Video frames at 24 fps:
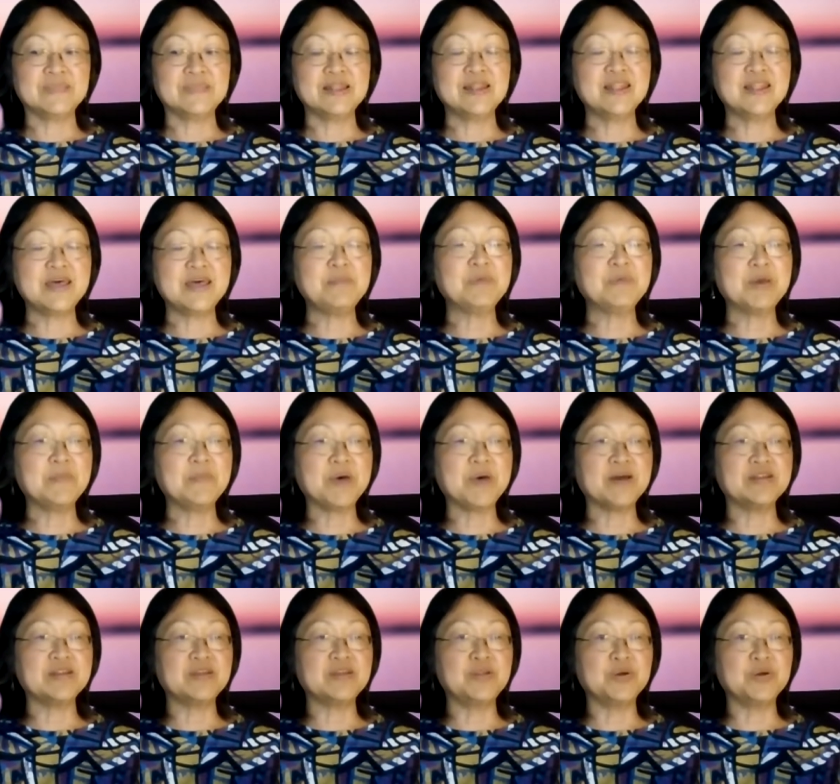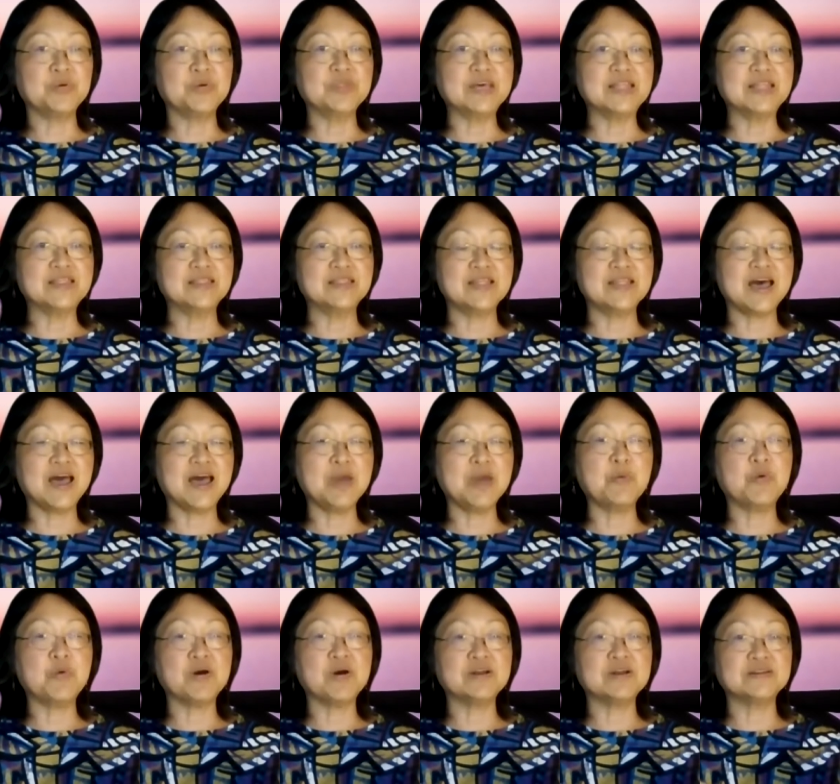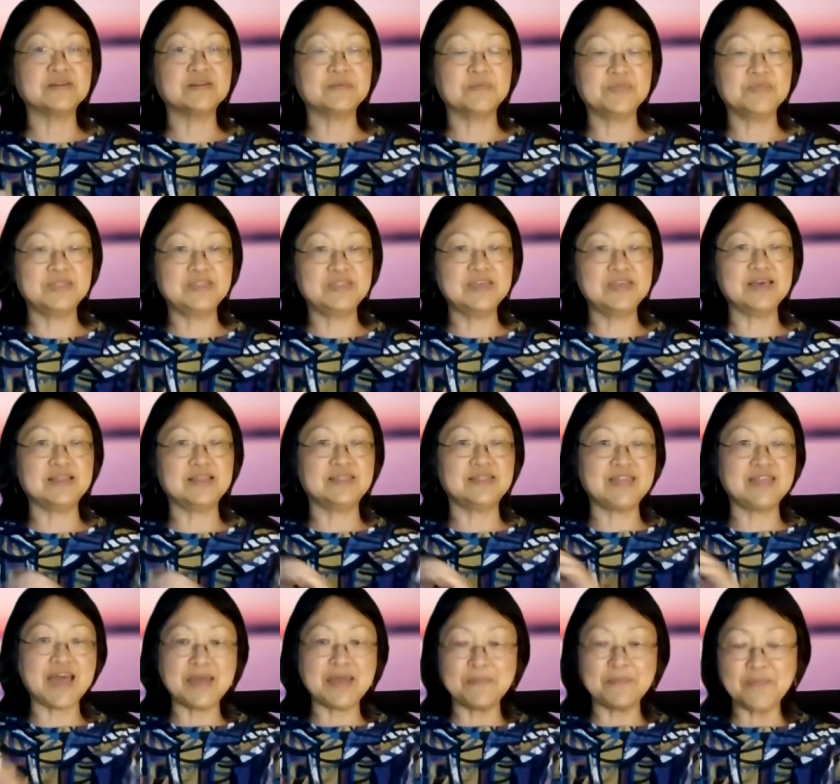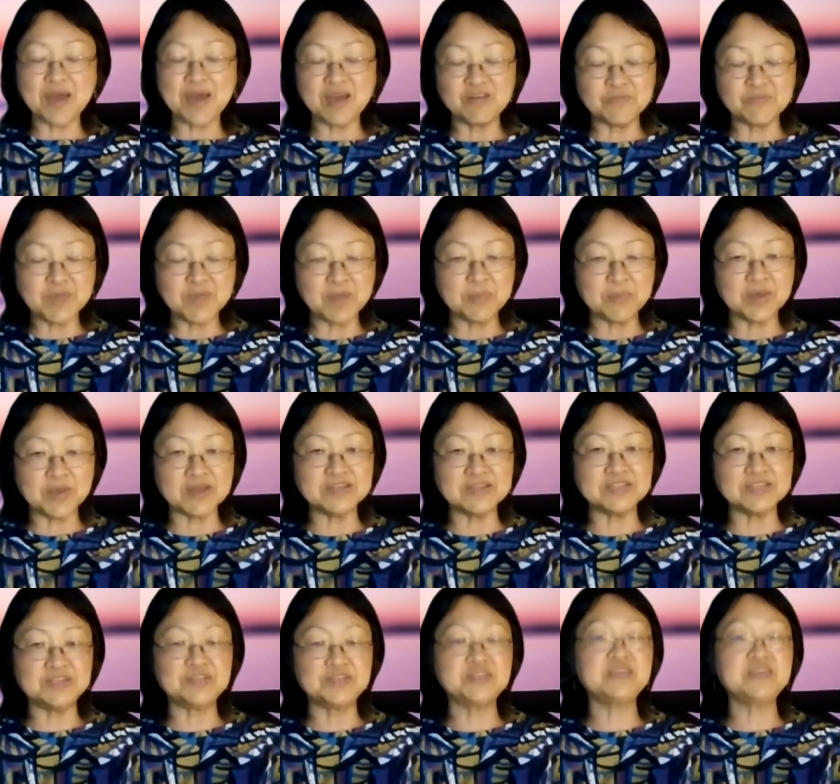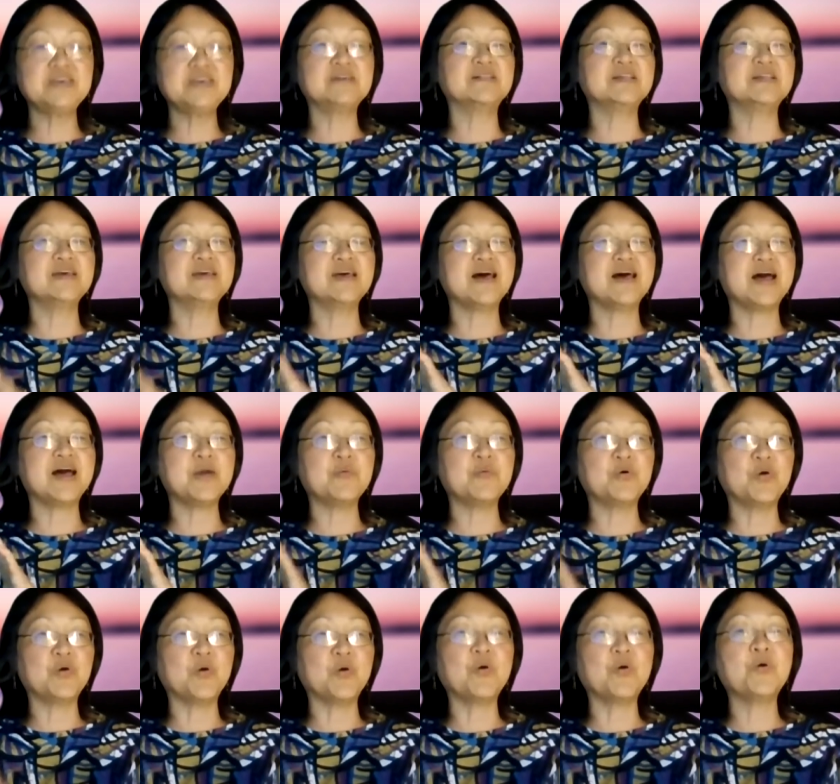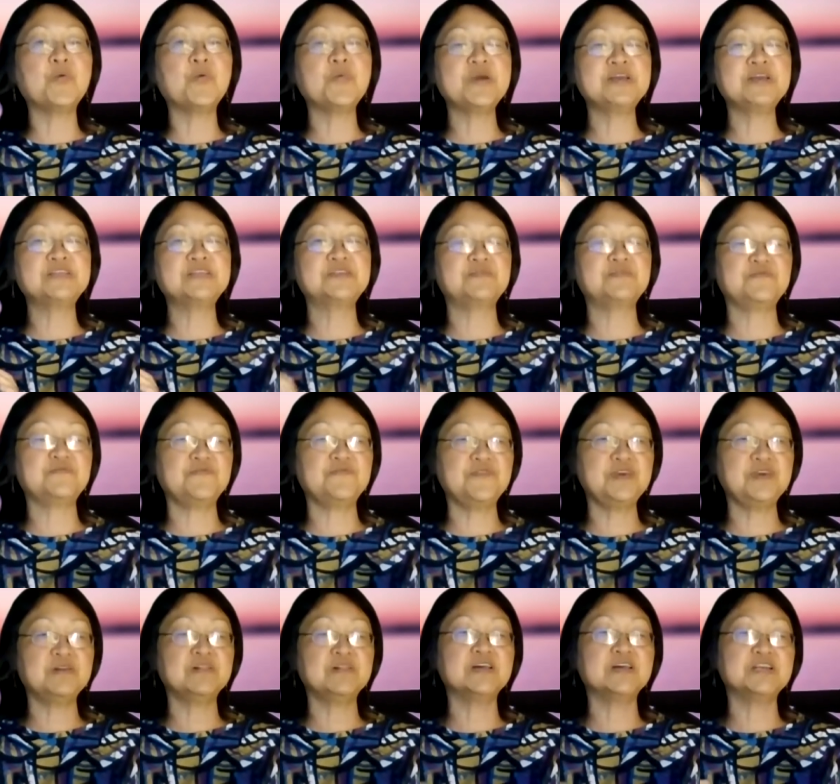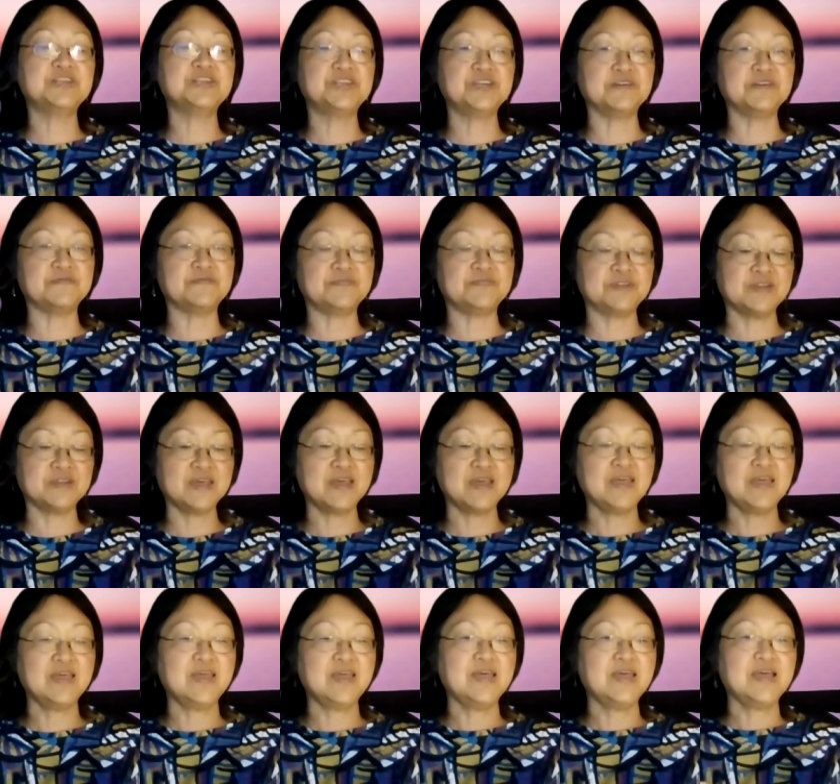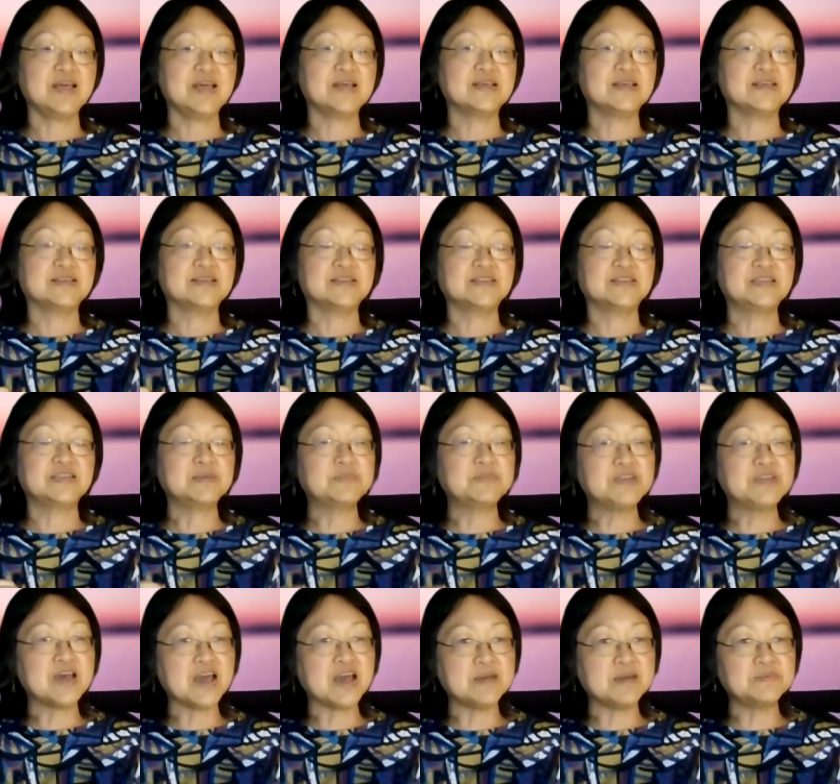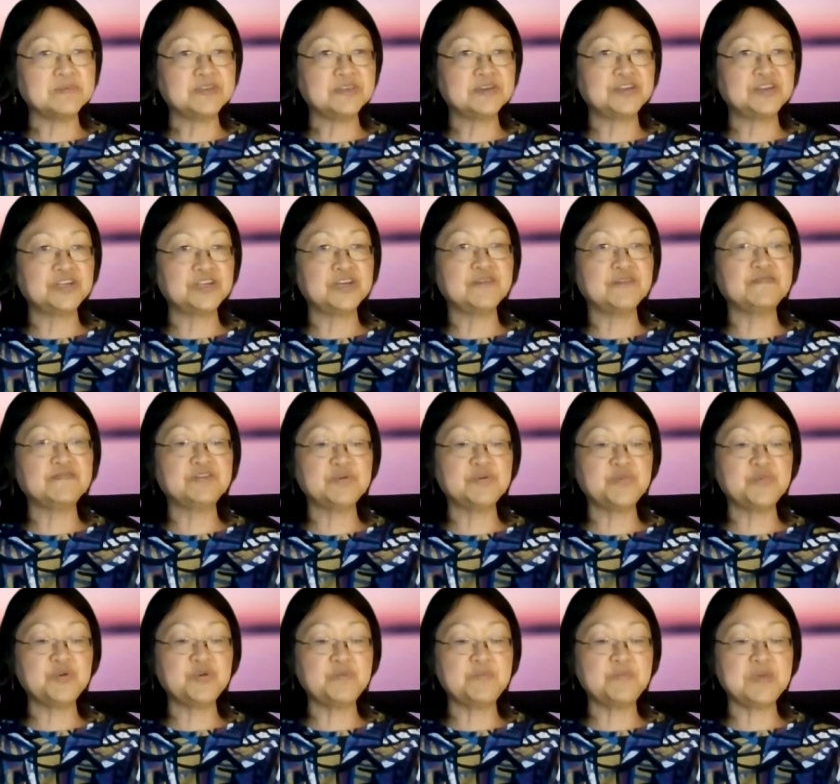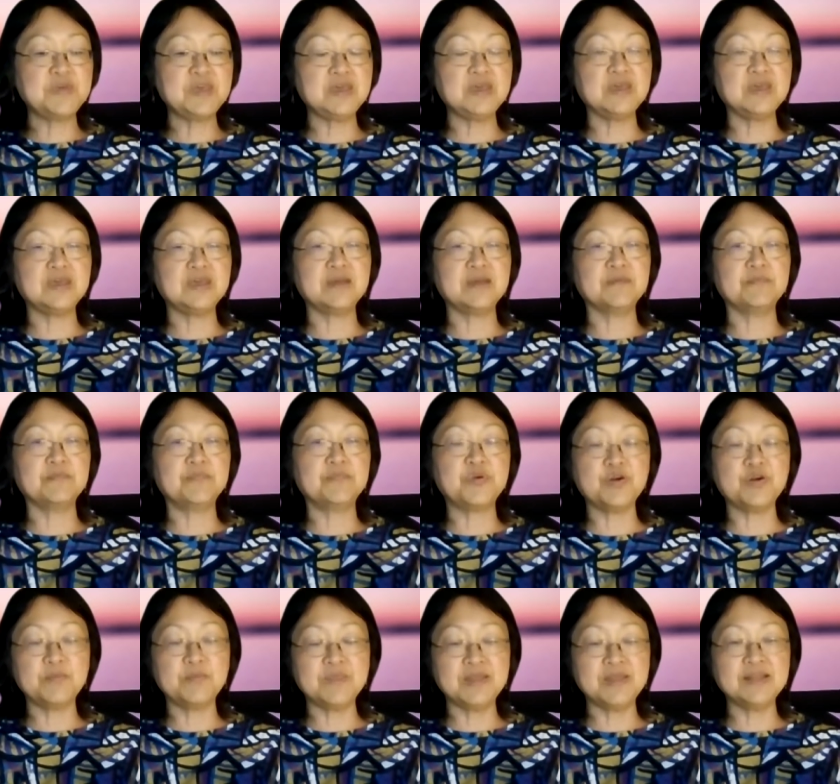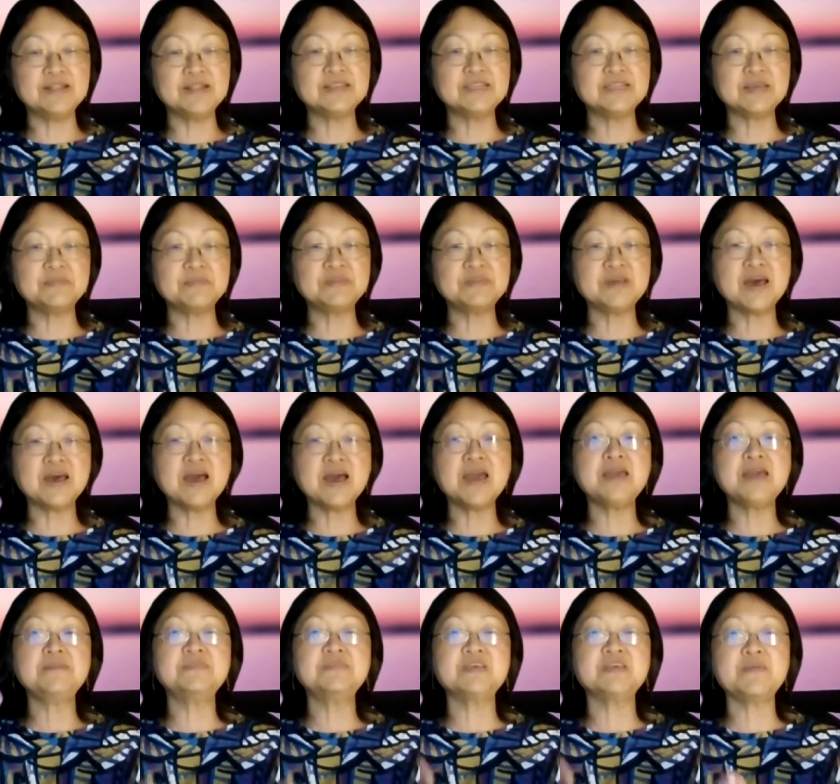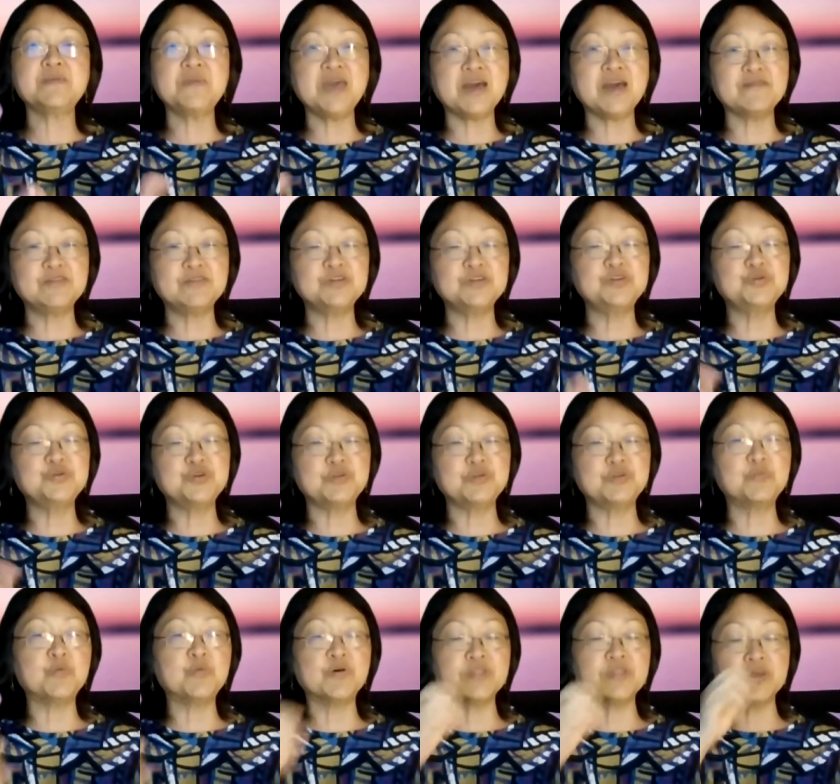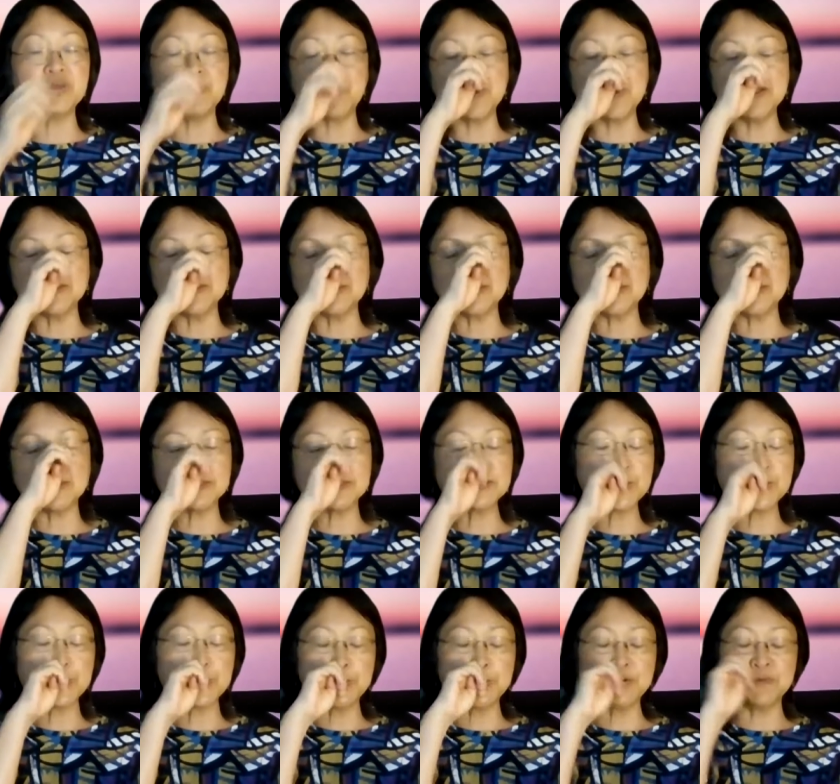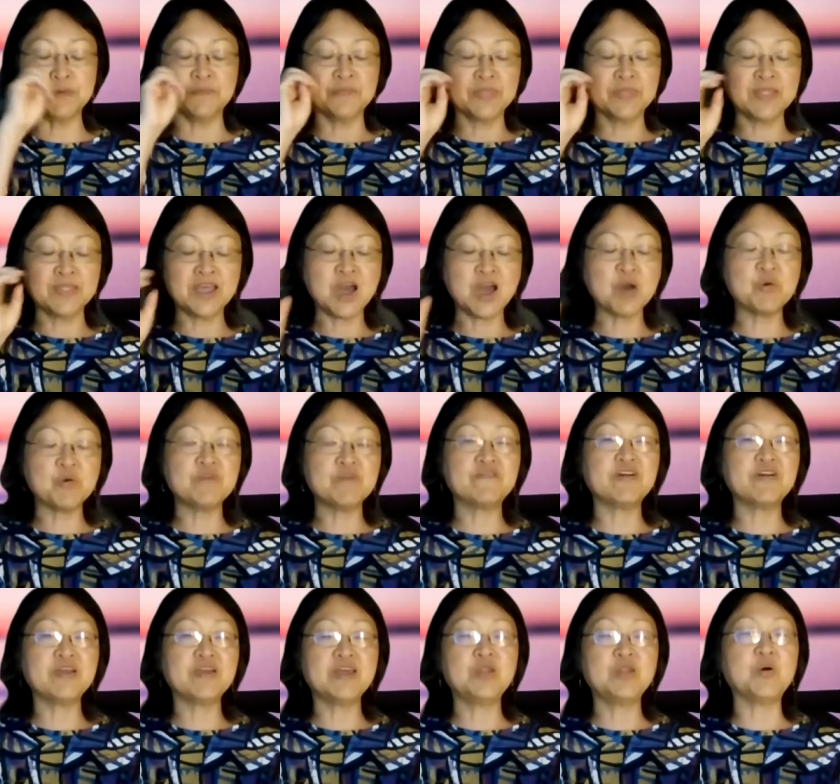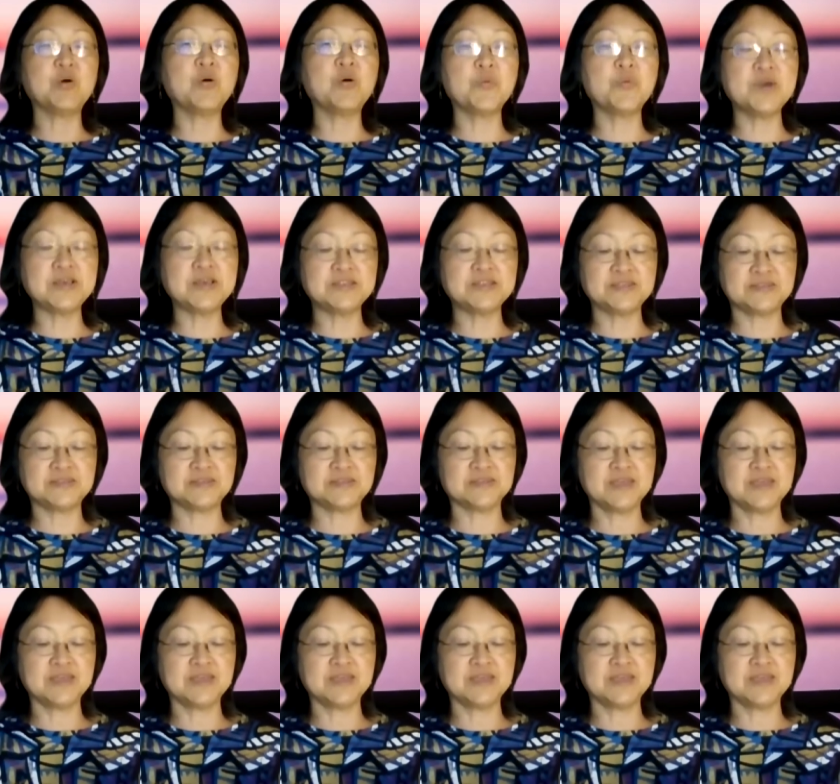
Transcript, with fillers: let my body know that I want that part of my body to heal, I will always feel a shift. Sometimes the shift would be permanent. Sometimes I may have to do it more than once. So, however, it always